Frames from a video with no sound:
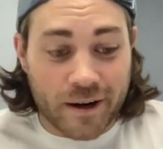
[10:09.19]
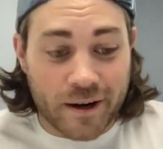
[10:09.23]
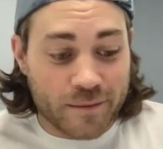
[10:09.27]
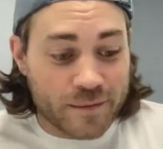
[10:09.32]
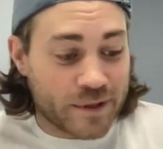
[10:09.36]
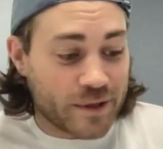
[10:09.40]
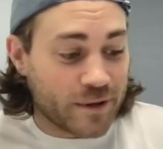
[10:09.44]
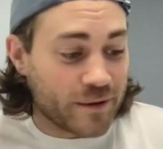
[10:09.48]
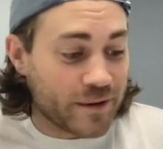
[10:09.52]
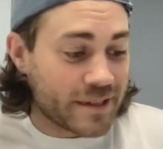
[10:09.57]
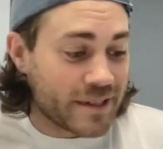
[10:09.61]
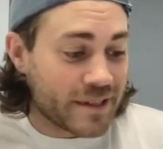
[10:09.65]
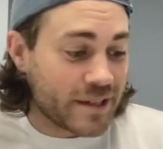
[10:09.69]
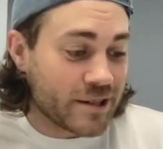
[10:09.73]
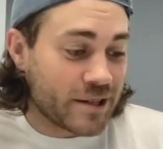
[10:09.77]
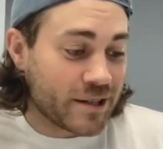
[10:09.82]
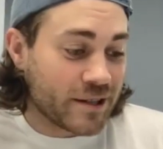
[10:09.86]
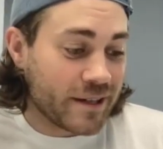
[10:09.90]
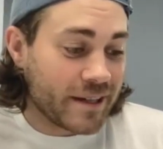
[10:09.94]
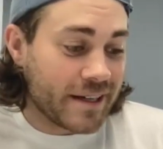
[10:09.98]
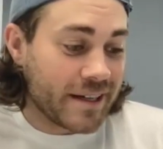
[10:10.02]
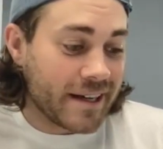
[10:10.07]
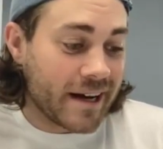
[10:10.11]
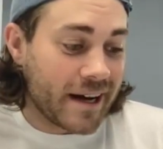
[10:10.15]
So
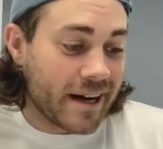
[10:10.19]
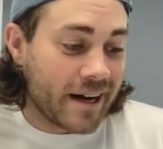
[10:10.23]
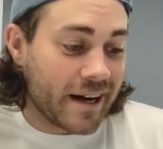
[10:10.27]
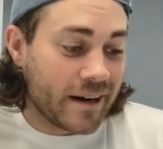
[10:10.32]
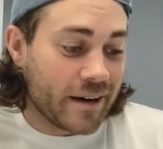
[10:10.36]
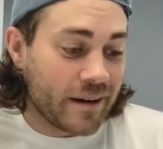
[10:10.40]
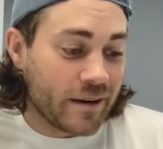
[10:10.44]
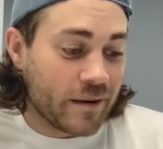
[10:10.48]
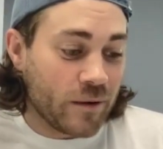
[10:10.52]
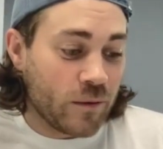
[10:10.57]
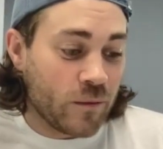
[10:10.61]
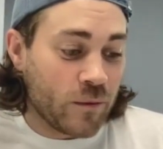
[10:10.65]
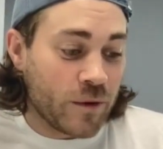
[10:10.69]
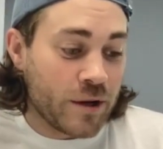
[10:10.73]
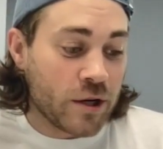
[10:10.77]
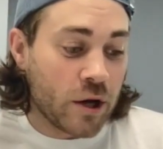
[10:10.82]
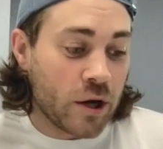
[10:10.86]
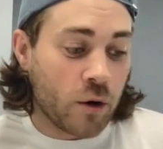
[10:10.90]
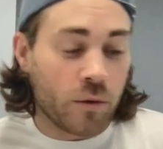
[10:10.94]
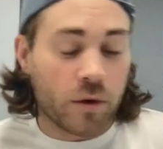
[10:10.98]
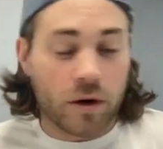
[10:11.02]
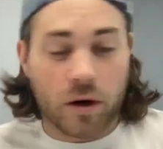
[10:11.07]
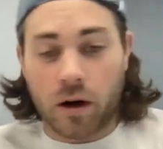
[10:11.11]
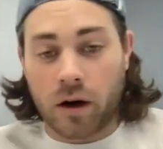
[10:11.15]
essentially, we
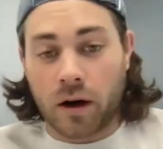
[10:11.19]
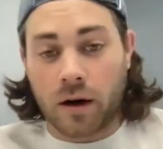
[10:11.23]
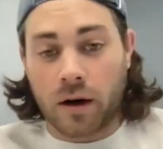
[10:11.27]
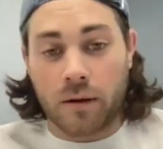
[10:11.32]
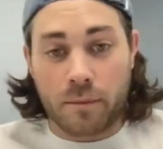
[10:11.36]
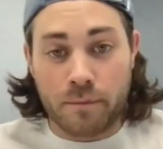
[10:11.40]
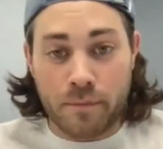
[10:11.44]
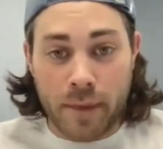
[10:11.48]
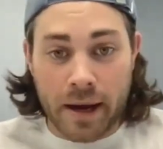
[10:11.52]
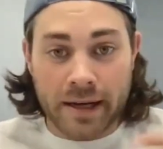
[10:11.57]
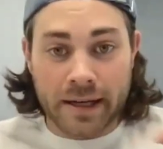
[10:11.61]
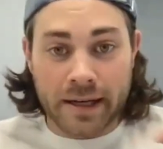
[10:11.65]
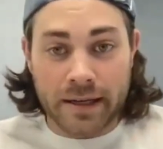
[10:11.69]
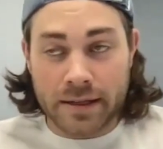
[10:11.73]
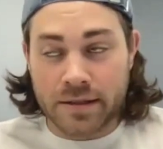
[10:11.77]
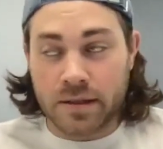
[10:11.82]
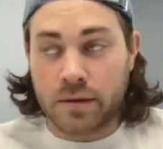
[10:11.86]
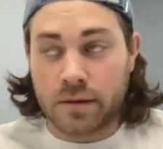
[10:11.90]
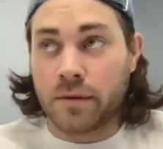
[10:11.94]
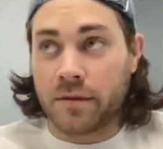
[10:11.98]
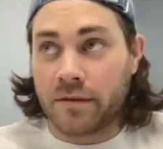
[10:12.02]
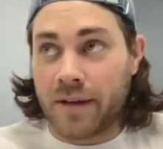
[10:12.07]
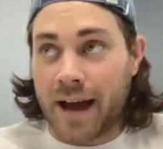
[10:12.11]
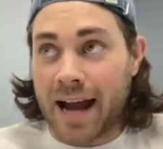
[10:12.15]
know what our
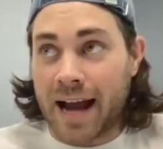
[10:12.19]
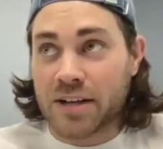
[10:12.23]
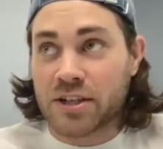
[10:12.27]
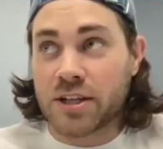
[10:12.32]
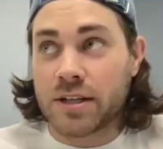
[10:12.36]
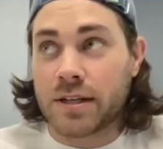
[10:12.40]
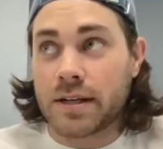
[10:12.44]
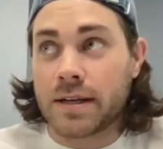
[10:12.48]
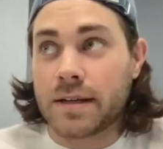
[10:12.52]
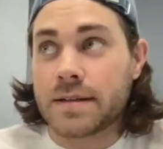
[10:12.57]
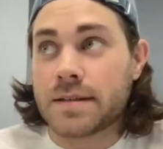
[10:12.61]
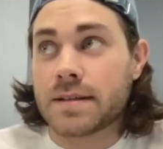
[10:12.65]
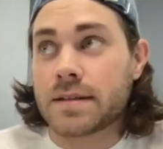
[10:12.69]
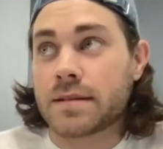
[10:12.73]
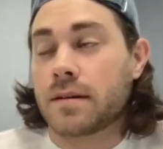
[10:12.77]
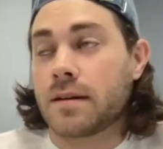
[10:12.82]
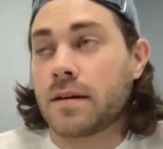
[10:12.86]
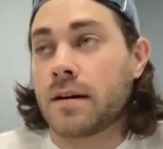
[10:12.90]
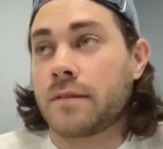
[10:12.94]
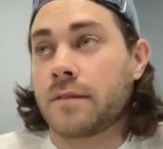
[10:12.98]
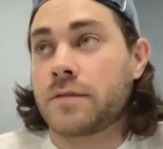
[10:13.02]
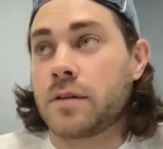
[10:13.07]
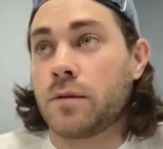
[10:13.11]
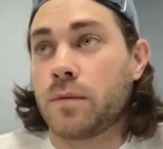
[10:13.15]
mechanism of action is,
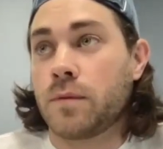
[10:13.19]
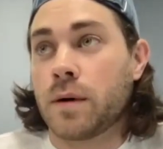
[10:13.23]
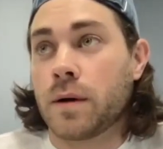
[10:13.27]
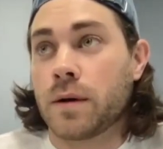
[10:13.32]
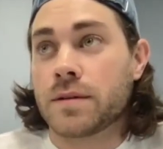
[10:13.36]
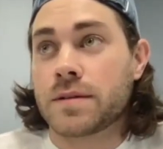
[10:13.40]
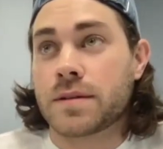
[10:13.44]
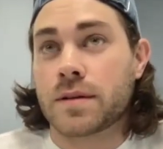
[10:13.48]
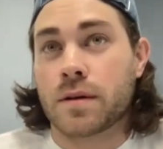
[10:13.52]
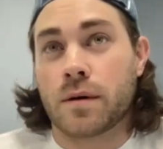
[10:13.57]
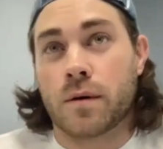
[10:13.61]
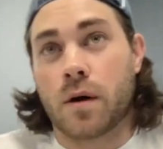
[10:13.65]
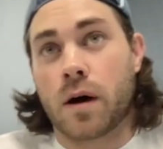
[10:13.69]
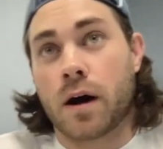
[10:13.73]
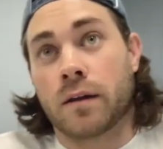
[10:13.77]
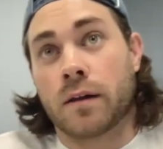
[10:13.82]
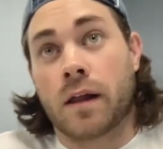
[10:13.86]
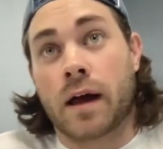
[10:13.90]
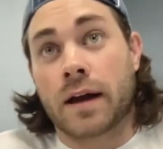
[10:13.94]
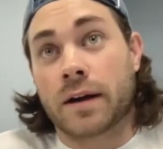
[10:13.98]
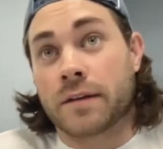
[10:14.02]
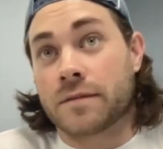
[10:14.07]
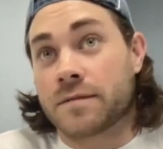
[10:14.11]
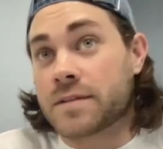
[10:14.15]
if you will. So a
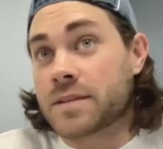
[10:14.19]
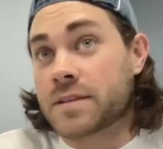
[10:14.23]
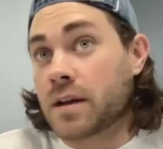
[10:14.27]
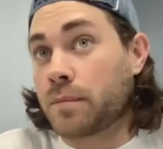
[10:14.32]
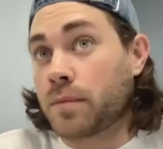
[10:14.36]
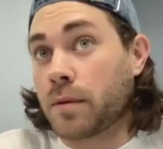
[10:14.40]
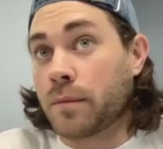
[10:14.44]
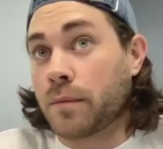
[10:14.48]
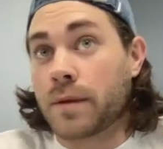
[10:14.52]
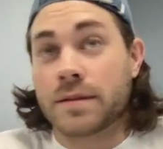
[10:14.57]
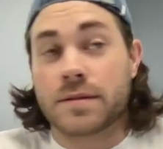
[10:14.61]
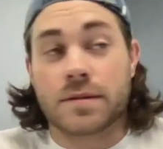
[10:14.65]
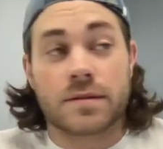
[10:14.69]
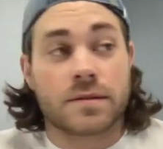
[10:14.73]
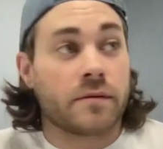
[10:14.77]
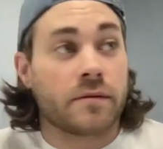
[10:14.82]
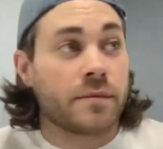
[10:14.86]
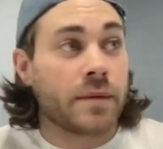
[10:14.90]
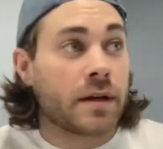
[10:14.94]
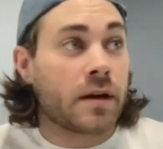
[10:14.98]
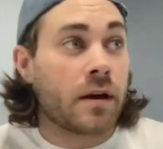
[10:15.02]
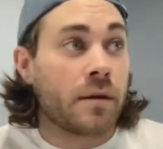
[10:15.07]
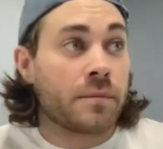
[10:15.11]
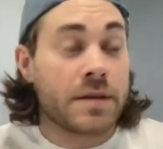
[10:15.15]
lot of supplements or
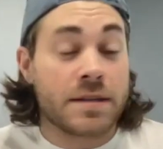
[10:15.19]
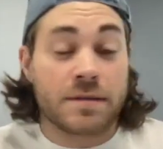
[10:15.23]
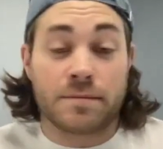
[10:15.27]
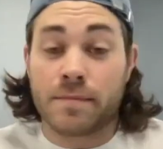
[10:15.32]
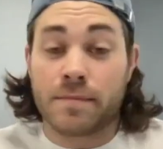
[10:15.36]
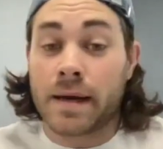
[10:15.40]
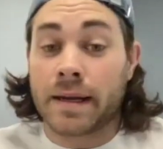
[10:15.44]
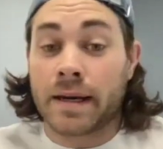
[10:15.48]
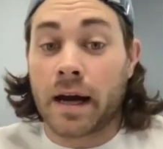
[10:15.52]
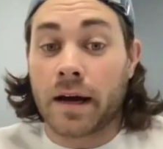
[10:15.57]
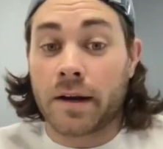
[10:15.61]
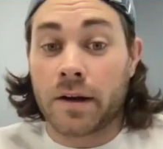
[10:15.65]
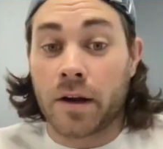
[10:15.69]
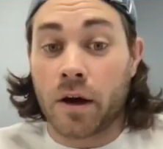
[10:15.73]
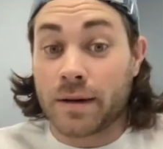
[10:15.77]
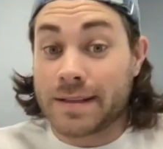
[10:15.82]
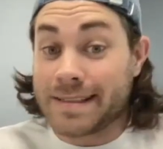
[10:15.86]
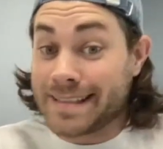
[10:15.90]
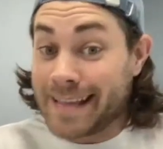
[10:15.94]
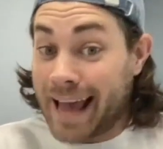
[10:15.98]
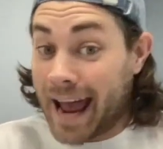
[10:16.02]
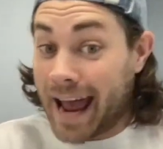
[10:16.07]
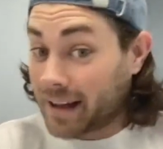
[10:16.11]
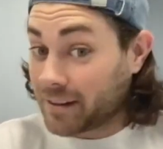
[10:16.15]
supplement companies may not know
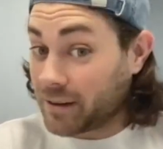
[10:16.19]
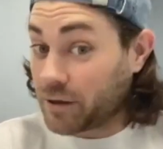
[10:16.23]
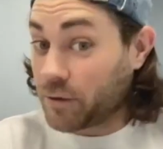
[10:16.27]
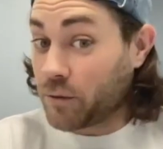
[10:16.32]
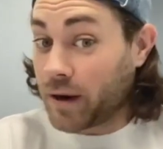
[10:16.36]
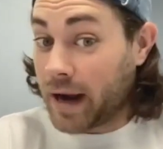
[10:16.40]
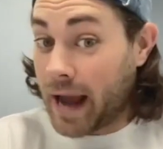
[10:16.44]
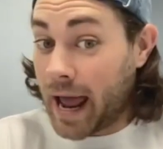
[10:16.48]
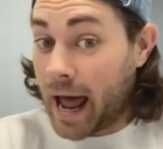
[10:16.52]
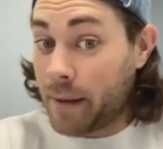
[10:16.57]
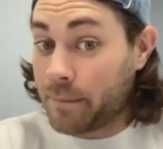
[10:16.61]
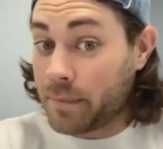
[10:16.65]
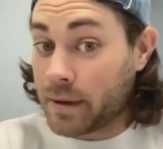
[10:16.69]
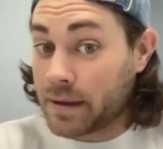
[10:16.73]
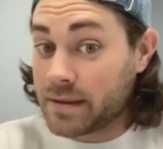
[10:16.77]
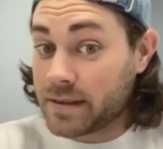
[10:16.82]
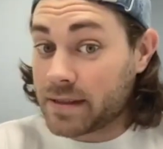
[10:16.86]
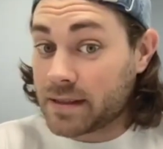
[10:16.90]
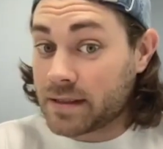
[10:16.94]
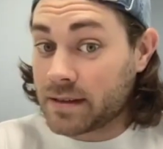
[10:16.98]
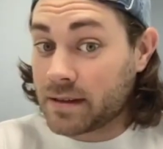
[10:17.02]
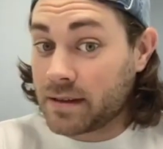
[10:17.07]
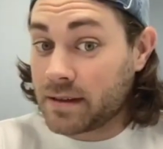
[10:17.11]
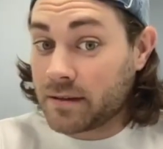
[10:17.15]
exactly what
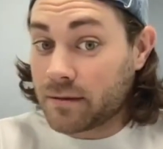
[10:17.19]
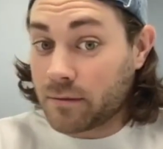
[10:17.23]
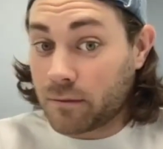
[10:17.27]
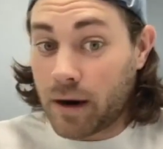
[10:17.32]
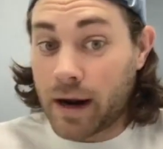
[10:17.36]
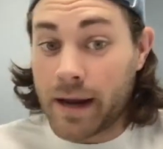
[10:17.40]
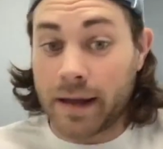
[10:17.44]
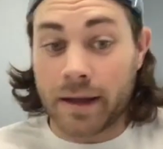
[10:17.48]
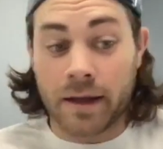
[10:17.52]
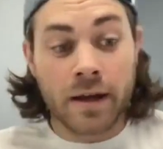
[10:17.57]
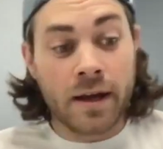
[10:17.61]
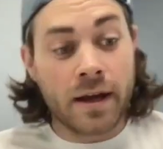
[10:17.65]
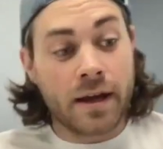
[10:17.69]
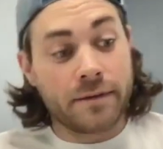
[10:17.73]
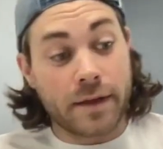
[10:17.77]
happens, right?